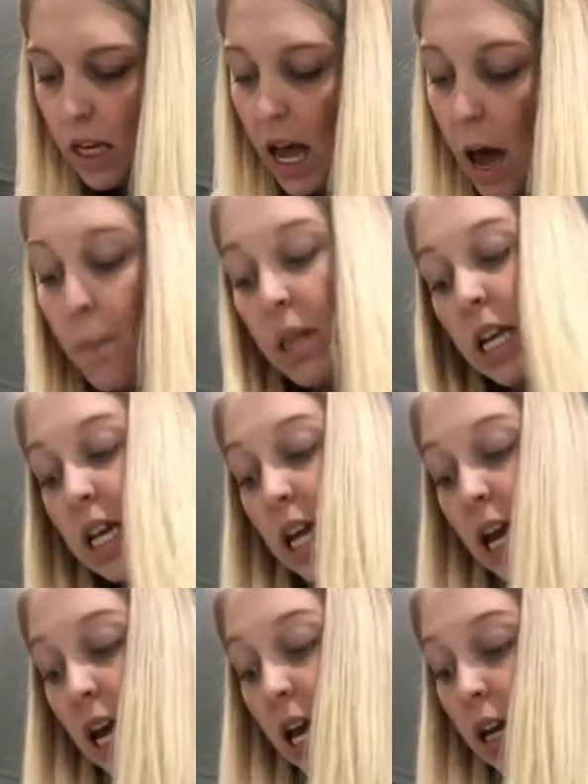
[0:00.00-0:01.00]
But then
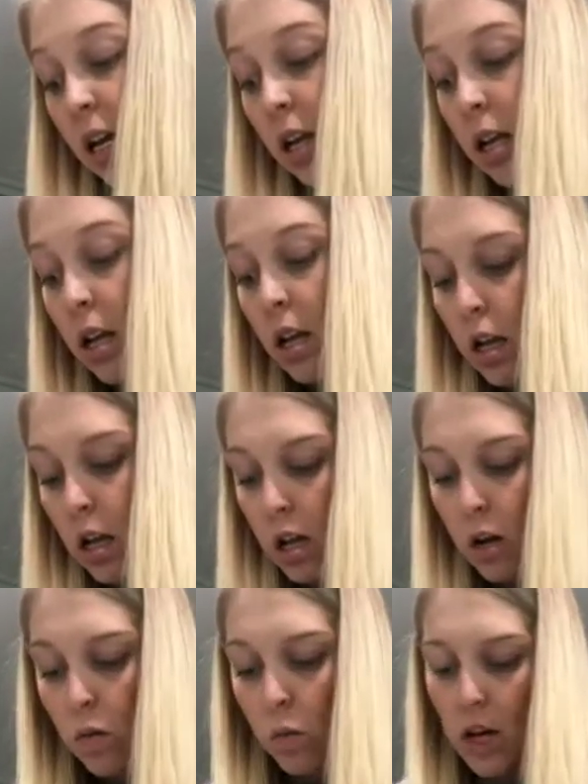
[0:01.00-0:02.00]
again,
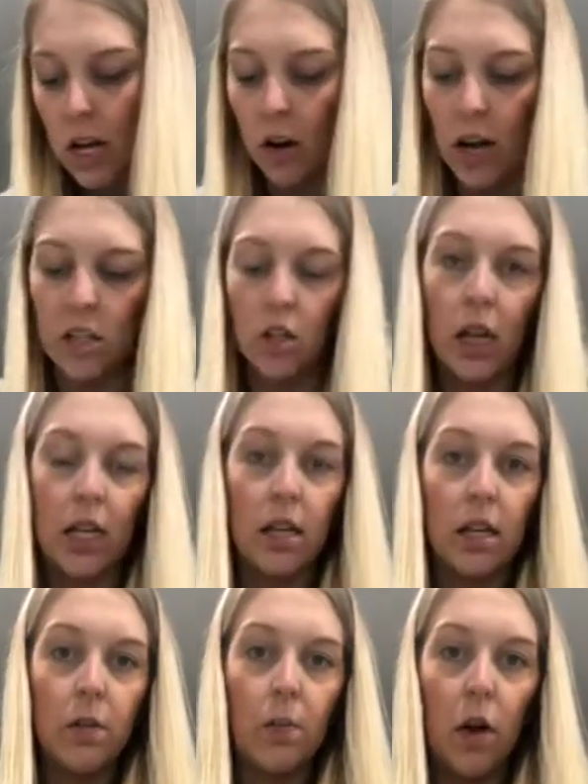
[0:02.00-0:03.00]
okay, so like
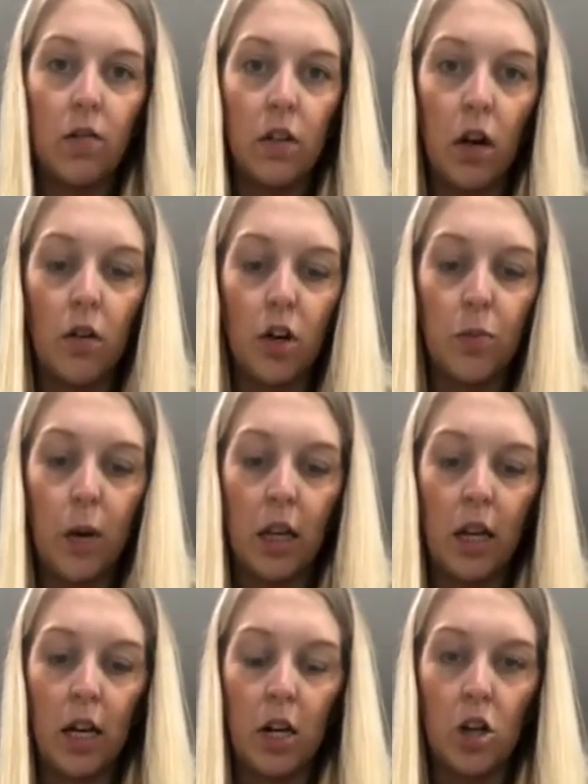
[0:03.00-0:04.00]
this ball of dough, there's barely
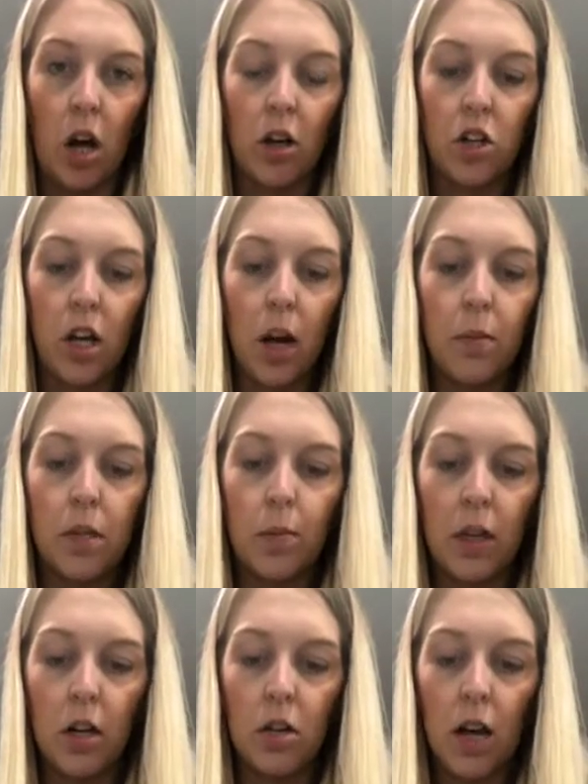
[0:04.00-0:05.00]
any chocolate chips,
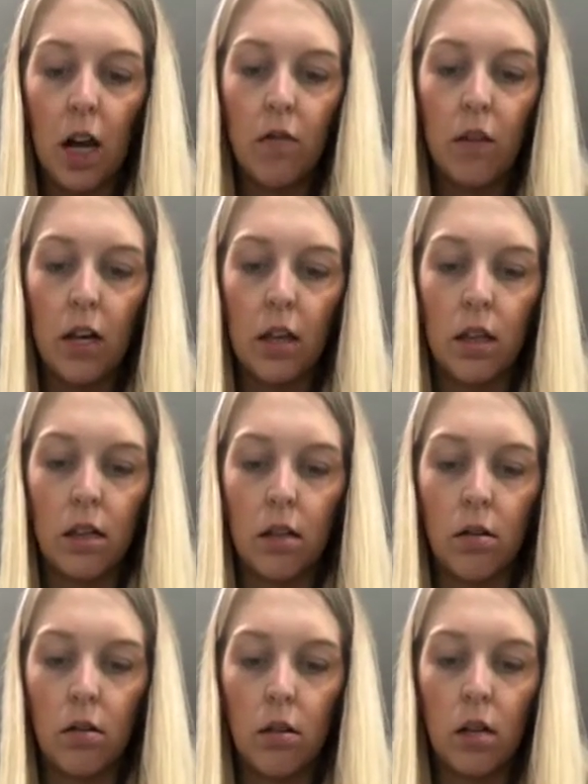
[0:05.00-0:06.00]
but there's kind of like this
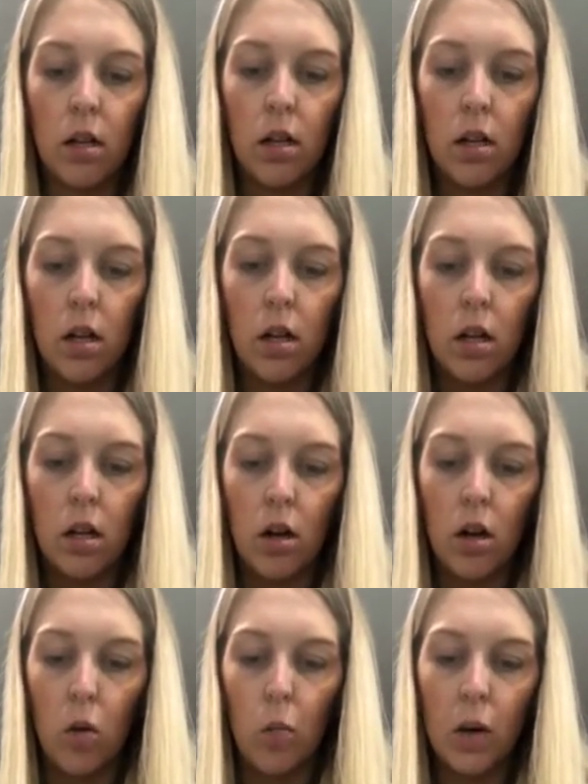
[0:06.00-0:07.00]
little
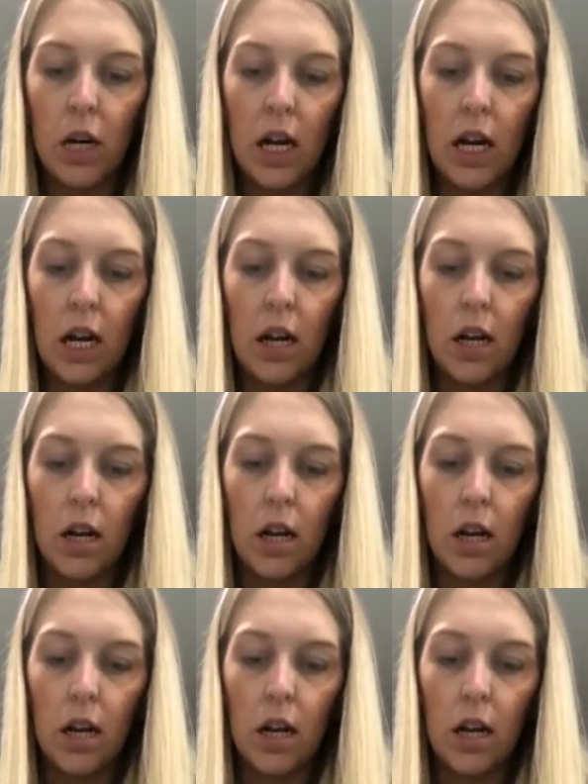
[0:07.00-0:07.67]
opening.